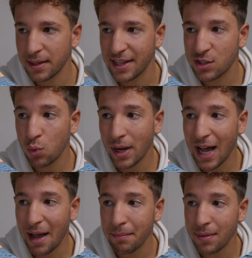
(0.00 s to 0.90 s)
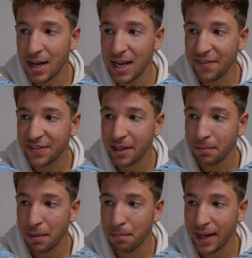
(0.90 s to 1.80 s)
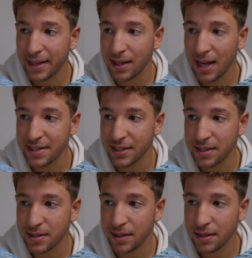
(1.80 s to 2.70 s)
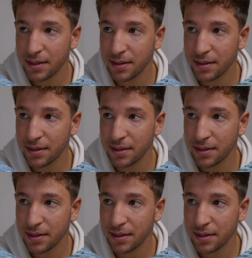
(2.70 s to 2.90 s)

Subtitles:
That's why I'm lifting my back heel, as you can see.